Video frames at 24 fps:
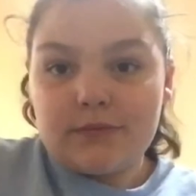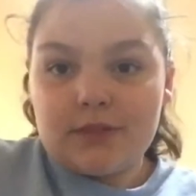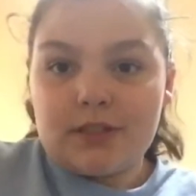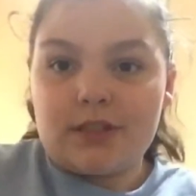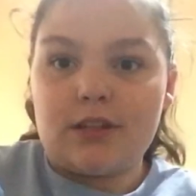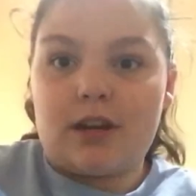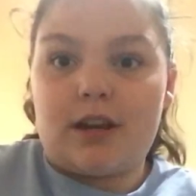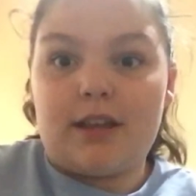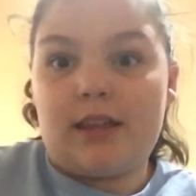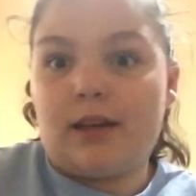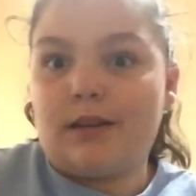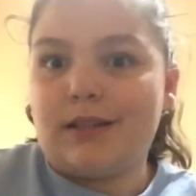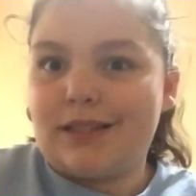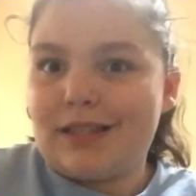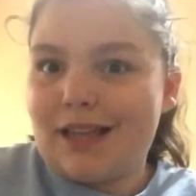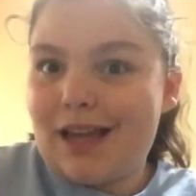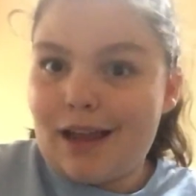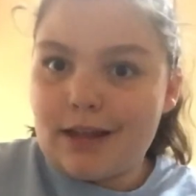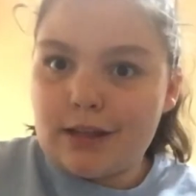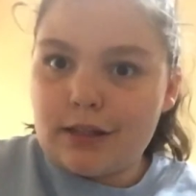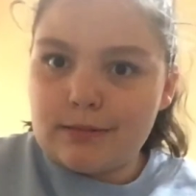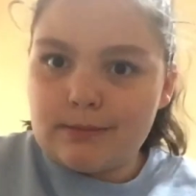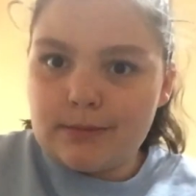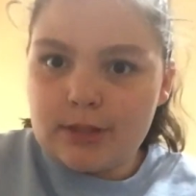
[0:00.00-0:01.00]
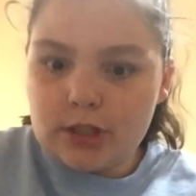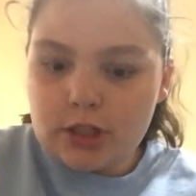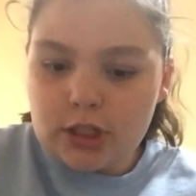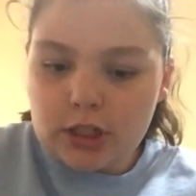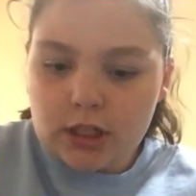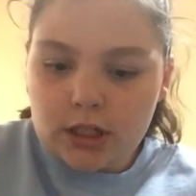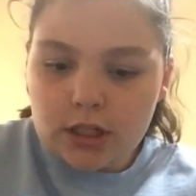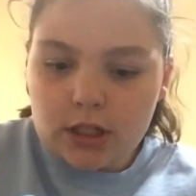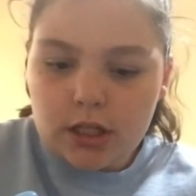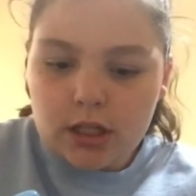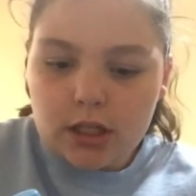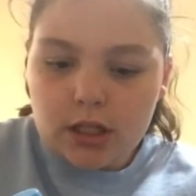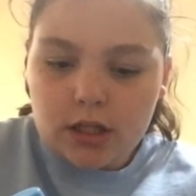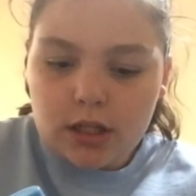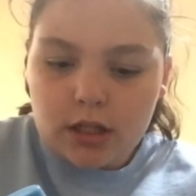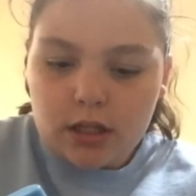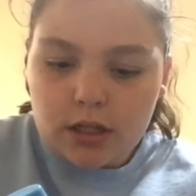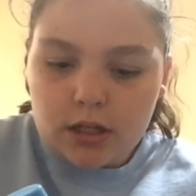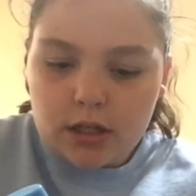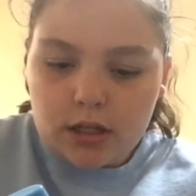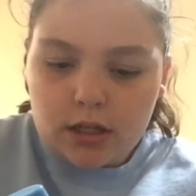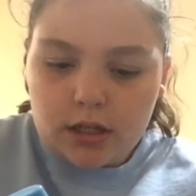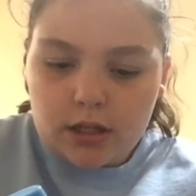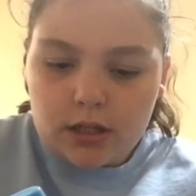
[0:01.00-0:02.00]
Sorry, that was the ice machine.
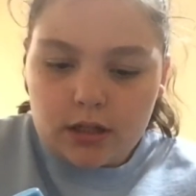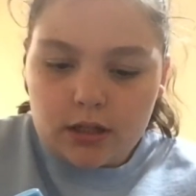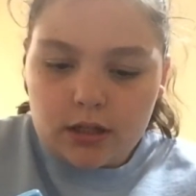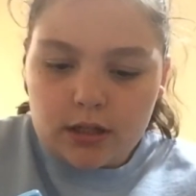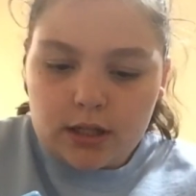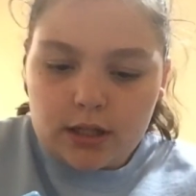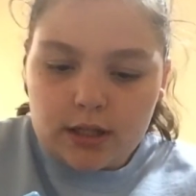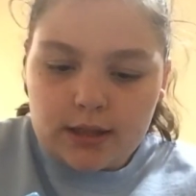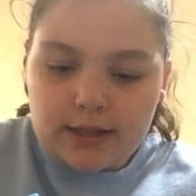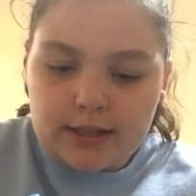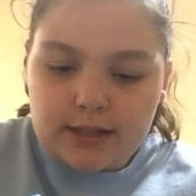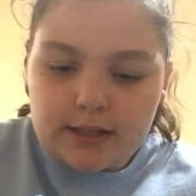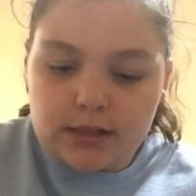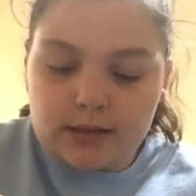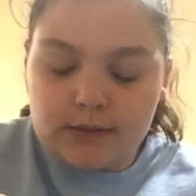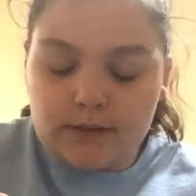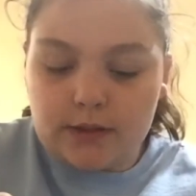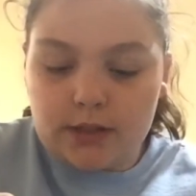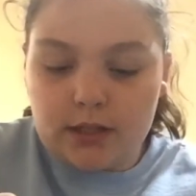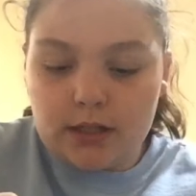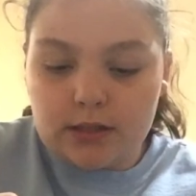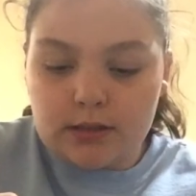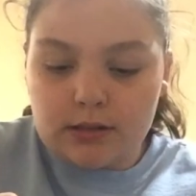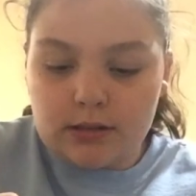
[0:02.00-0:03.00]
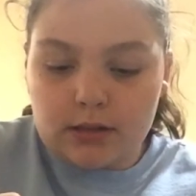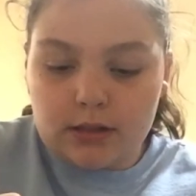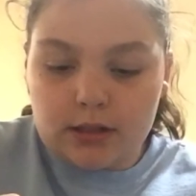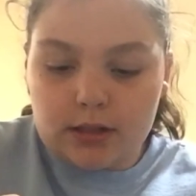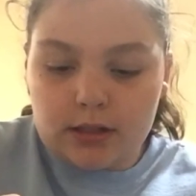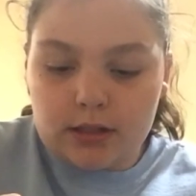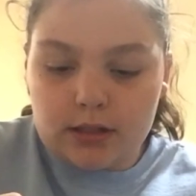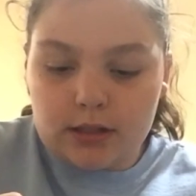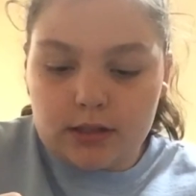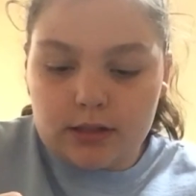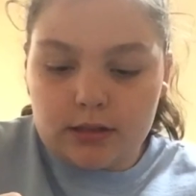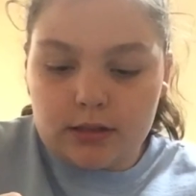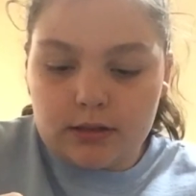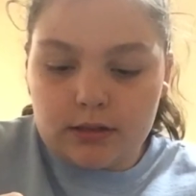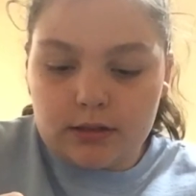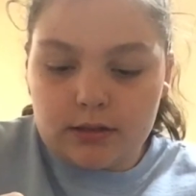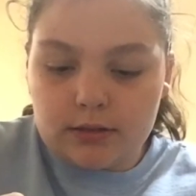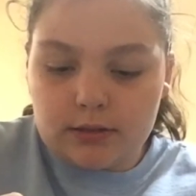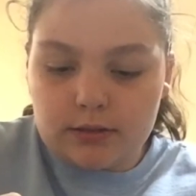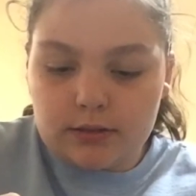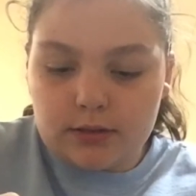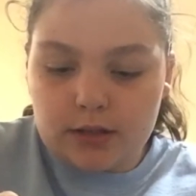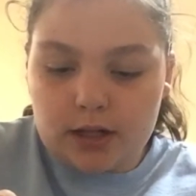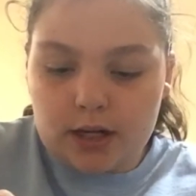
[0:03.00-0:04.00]
Again, the TV is on,
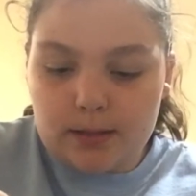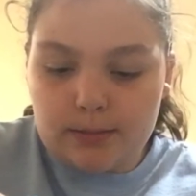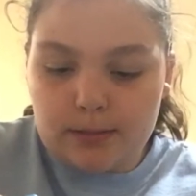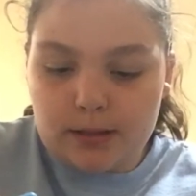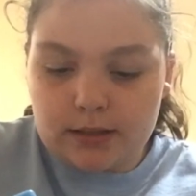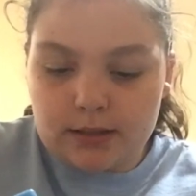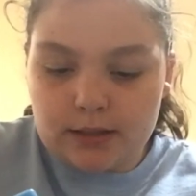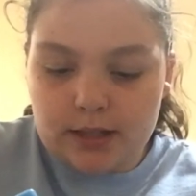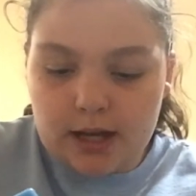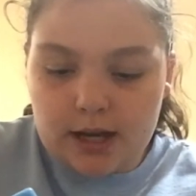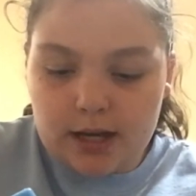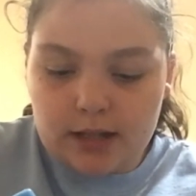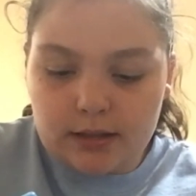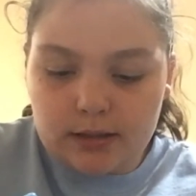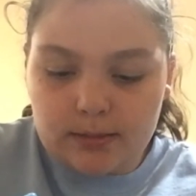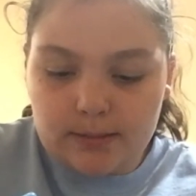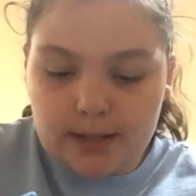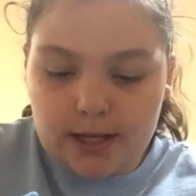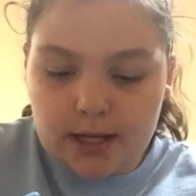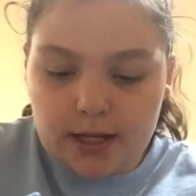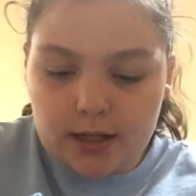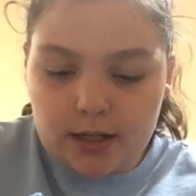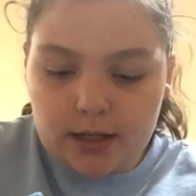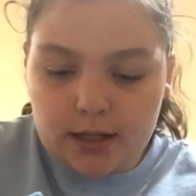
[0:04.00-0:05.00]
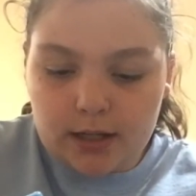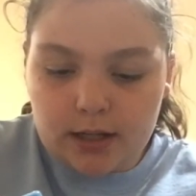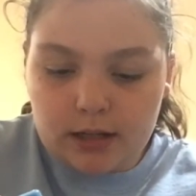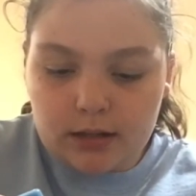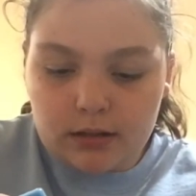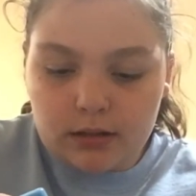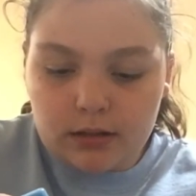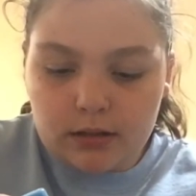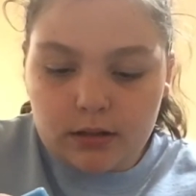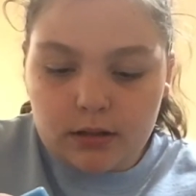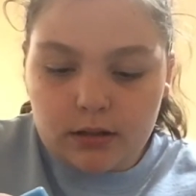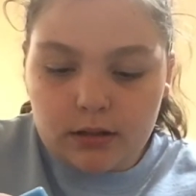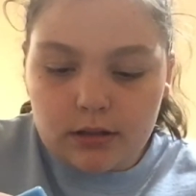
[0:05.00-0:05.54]
so sorry about that in the background.